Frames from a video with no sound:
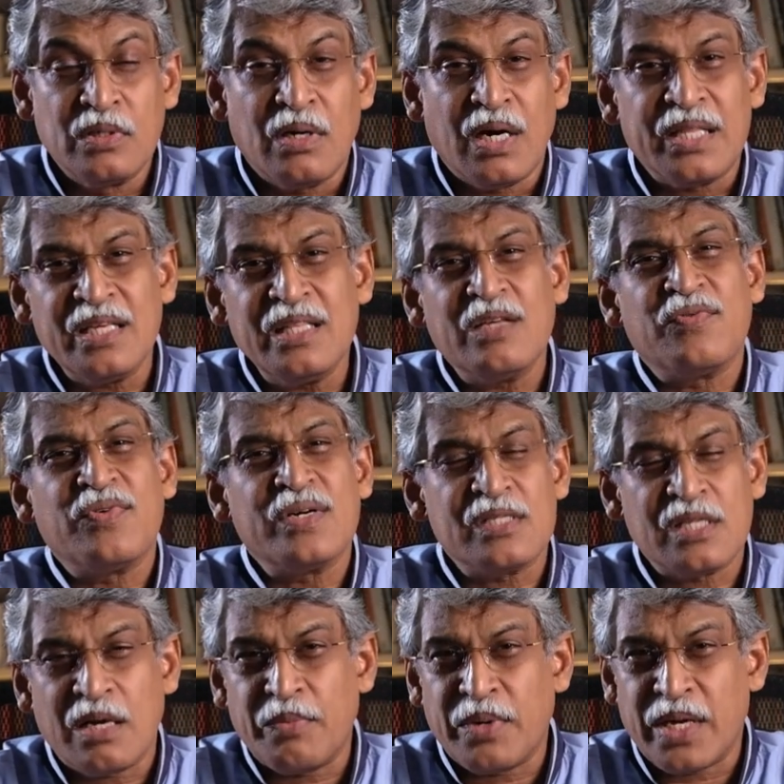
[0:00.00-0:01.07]
I think the first
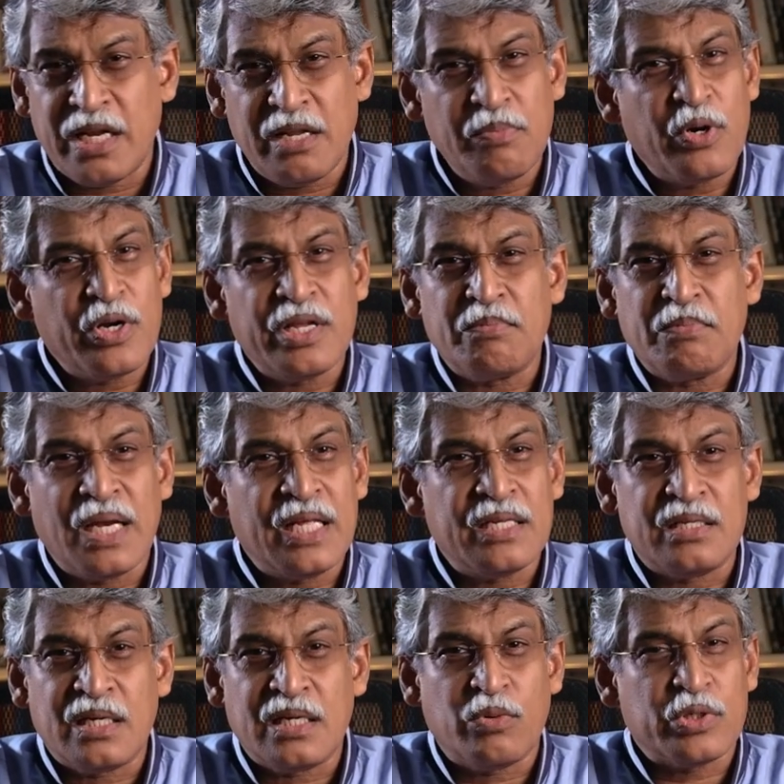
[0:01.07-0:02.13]
time anybody in
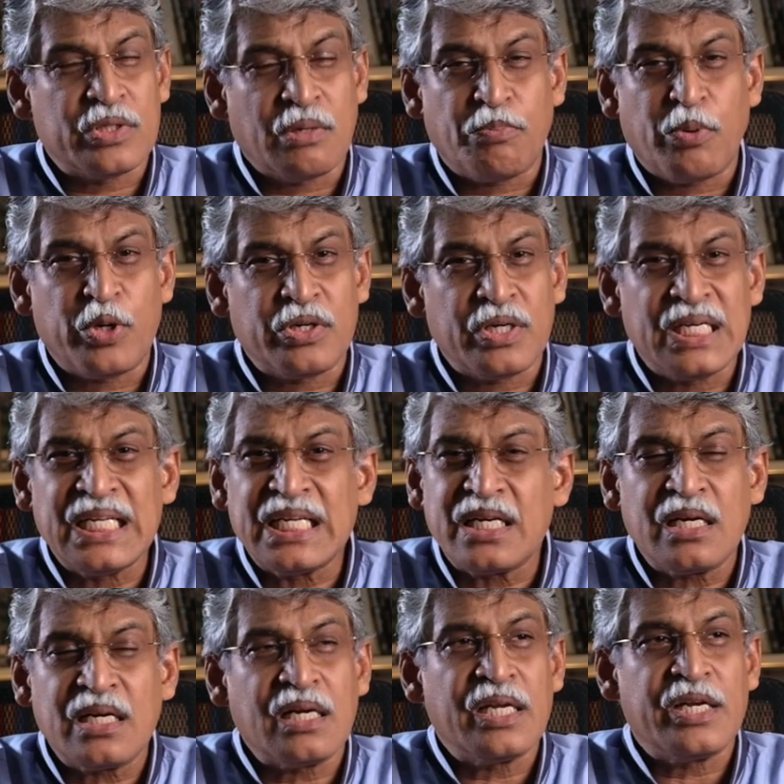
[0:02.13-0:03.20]
Malaysia was appointed
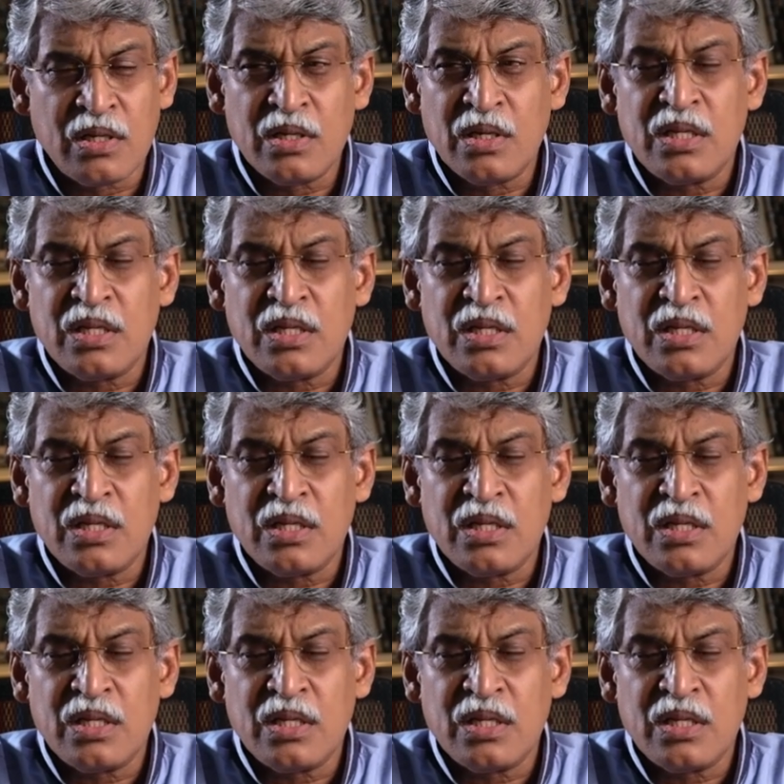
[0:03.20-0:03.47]
directly.